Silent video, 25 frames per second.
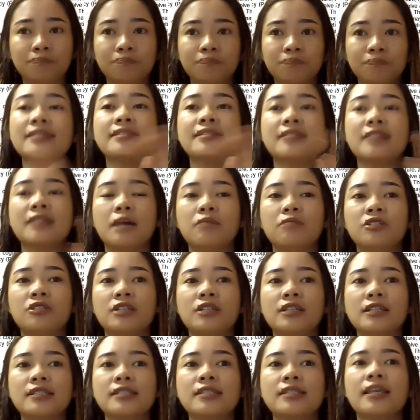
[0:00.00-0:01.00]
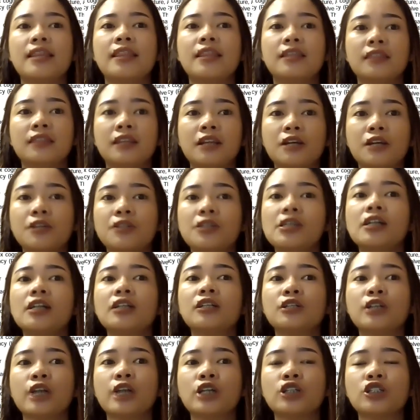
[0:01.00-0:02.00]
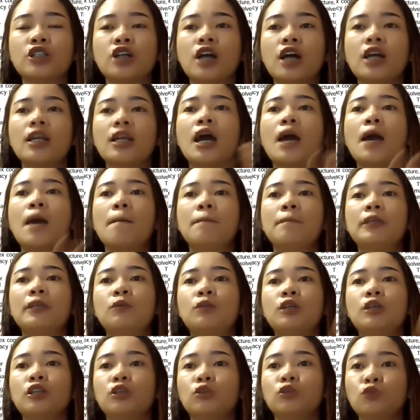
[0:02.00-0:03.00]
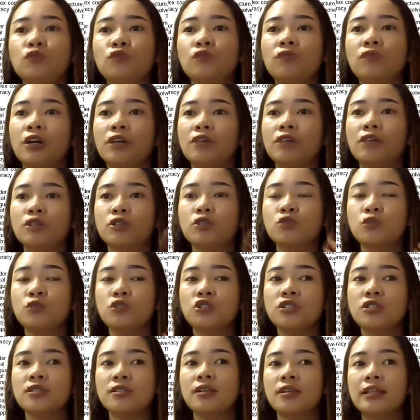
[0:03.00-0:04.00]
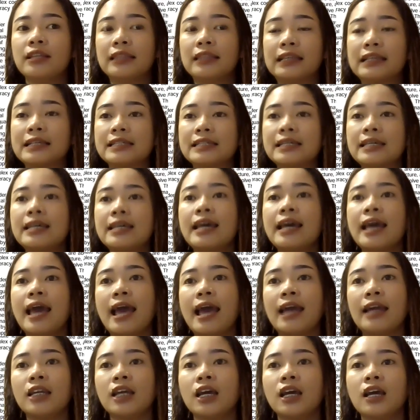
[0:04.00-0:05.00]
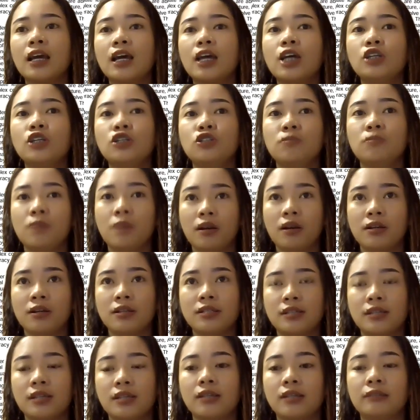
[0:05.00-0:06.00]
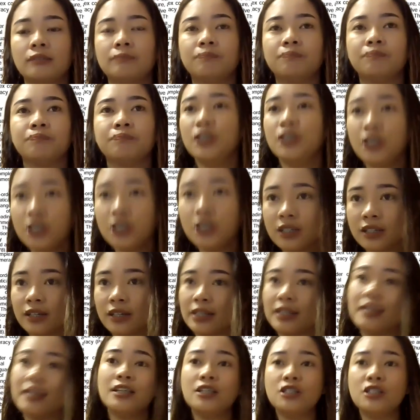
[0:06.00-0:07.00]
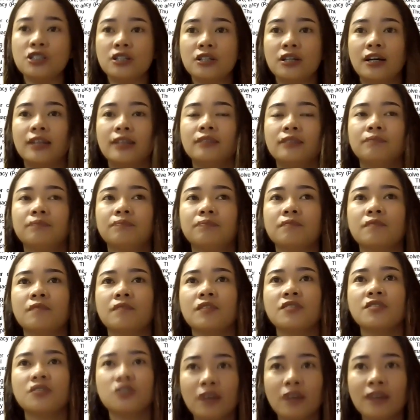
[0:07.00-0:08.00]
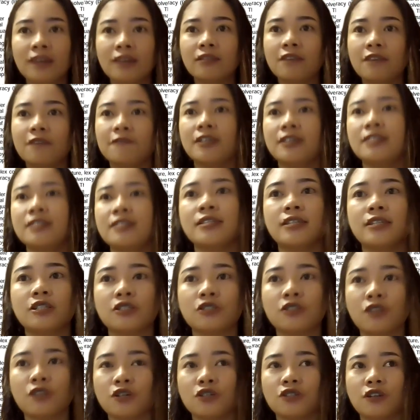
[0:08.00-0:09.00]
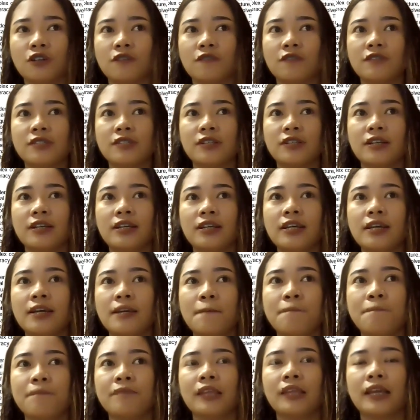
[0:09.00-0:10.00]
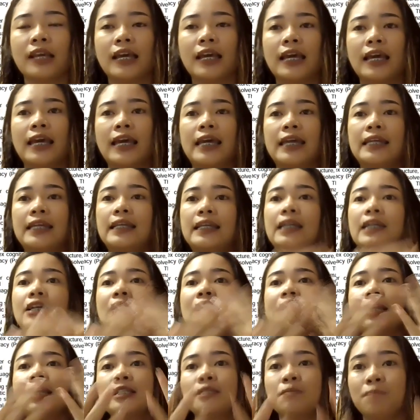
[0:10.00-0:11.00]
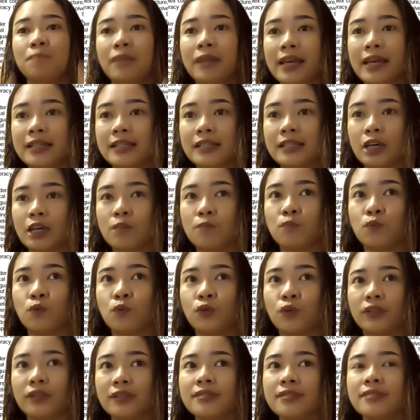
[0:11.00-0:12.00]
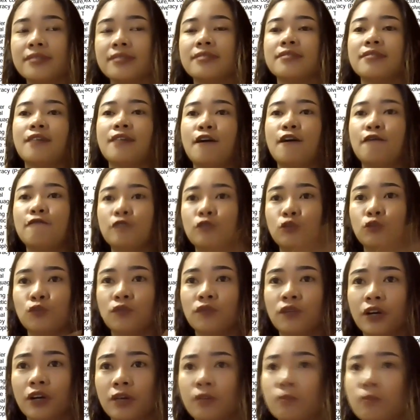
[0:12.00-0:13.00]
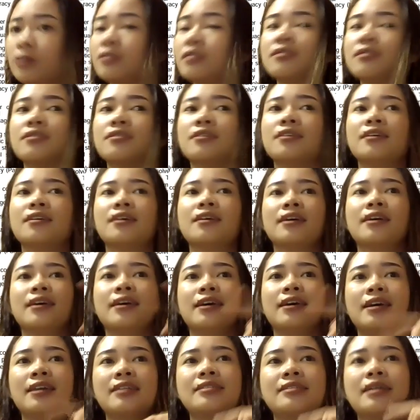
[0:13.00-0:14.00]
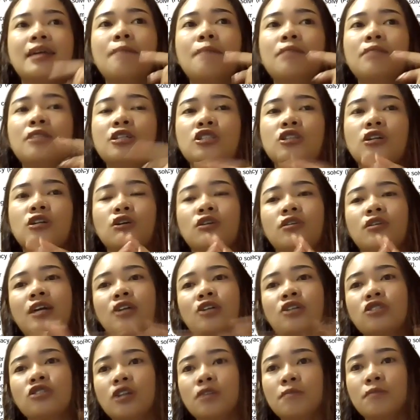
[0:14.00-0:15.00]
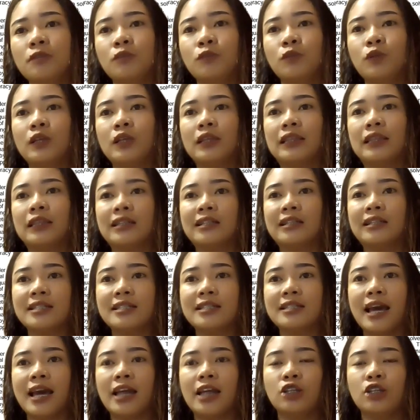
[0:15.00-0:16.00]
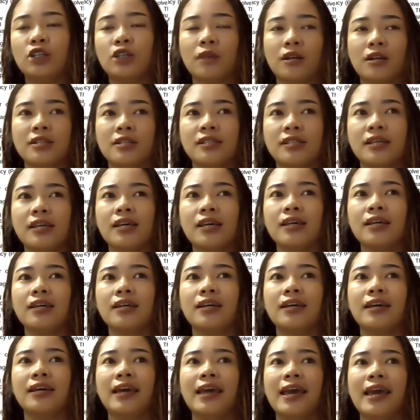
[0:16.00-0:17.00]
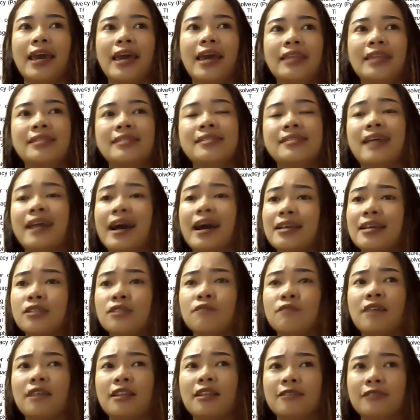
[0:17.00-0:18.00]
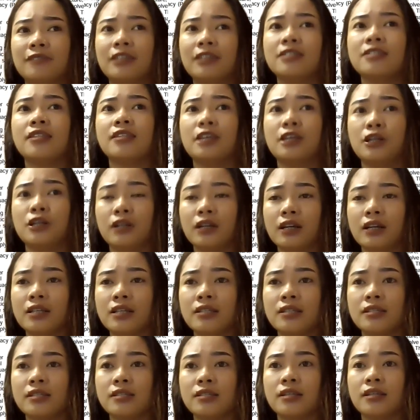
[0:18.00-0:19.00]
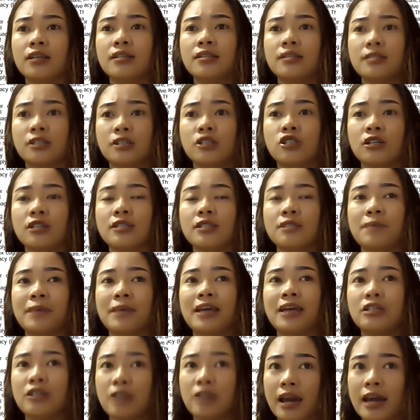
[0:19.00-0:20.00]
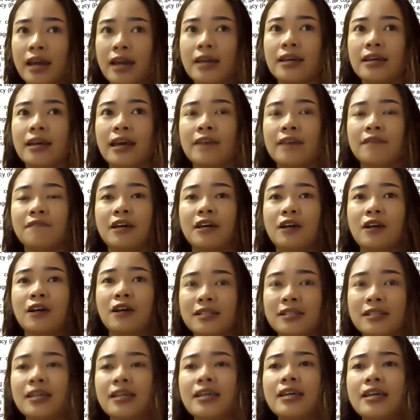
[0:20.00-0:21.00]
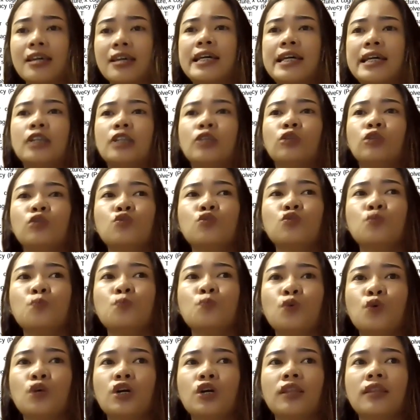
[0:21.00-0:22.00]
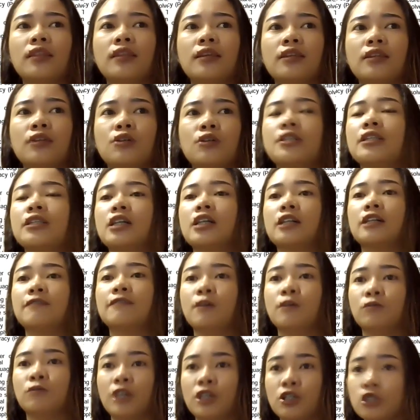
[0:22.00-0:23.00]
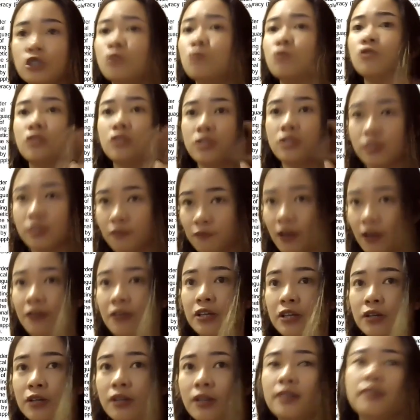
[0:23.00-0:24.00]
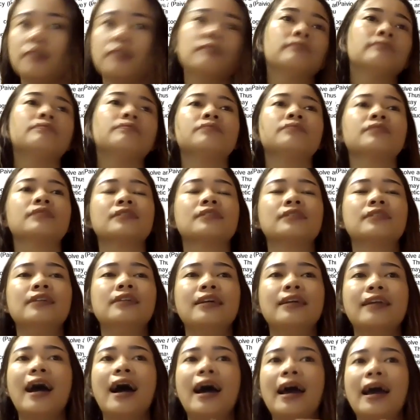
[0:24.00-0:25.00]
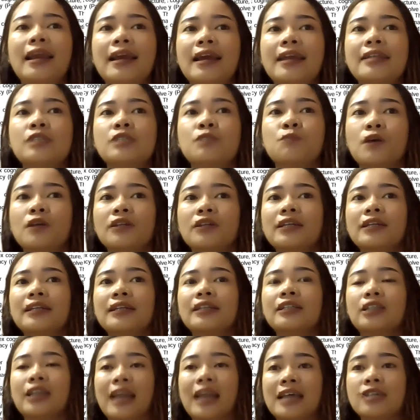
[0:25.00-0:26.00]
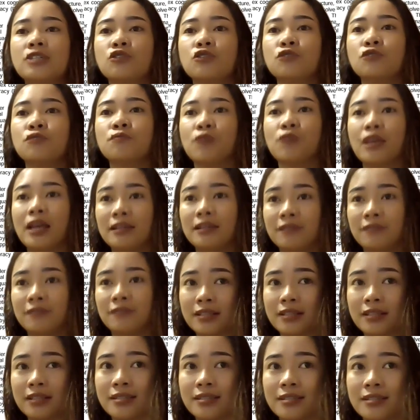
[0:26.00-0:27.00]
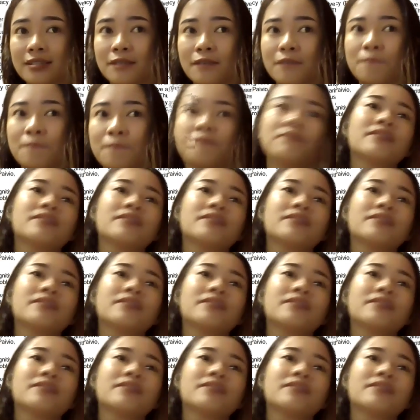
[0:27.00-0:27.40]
This establishes the theoretical connection between the two variables, which is the literacy and numeracy. In addition, the strength of its introduction of the study, it clearly explains the importance of the two variables, established a connection between literacy and numeracy. It cites relevant theories such as Piaget and Vygotsky to support the theoretical foundation, which is very good. It highlights practical classroom relevance.